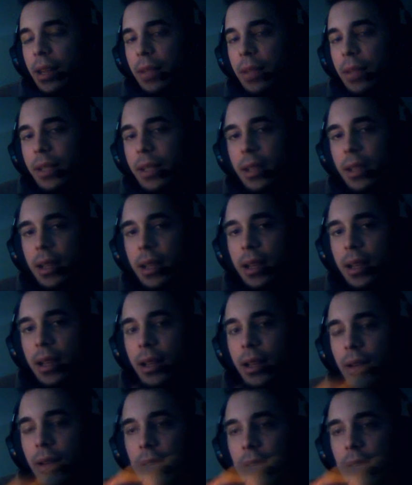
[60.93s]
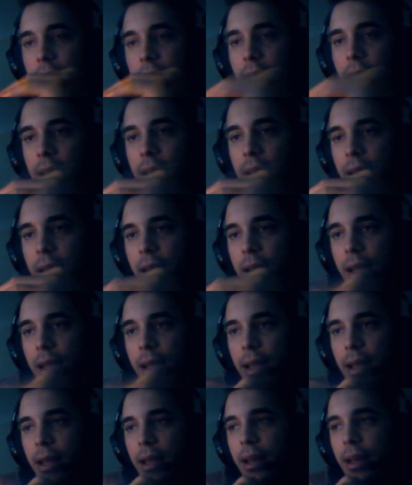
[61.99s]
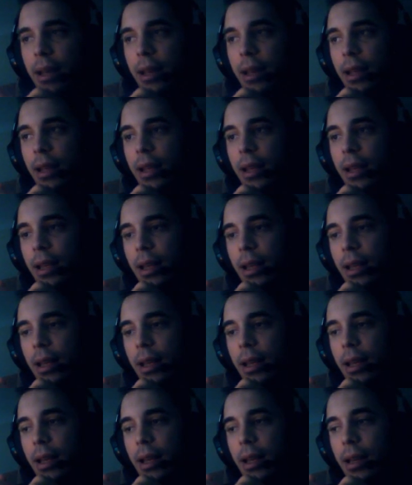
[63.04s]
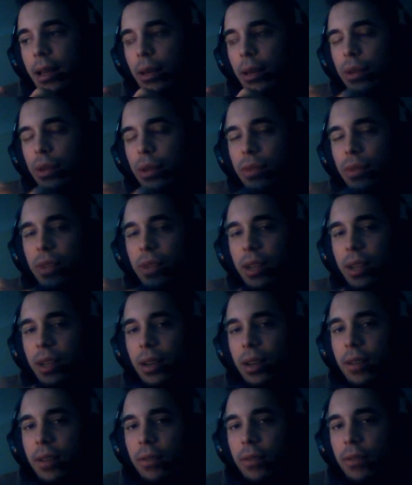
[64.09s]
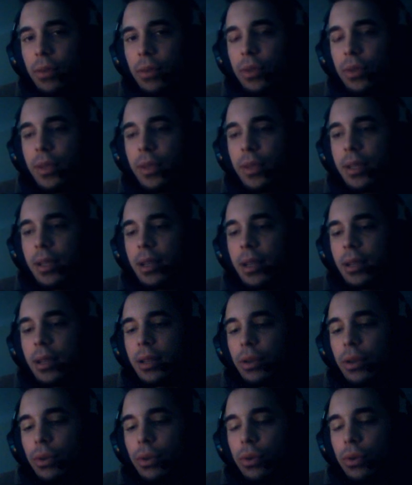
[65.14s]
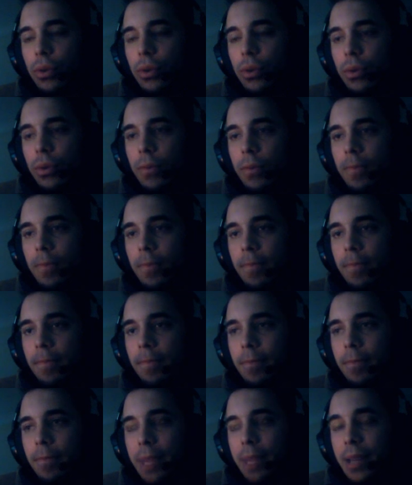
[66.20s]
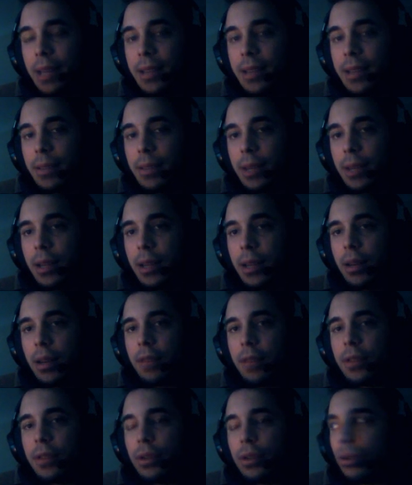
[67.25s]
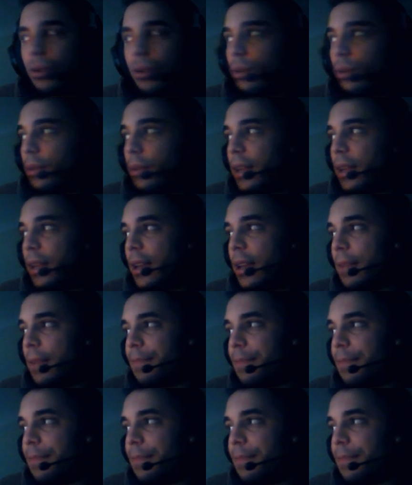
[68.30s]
mistake and then doing it again and again. And I wasn't really learning from those mistakes or being disciplined enough to not do them again.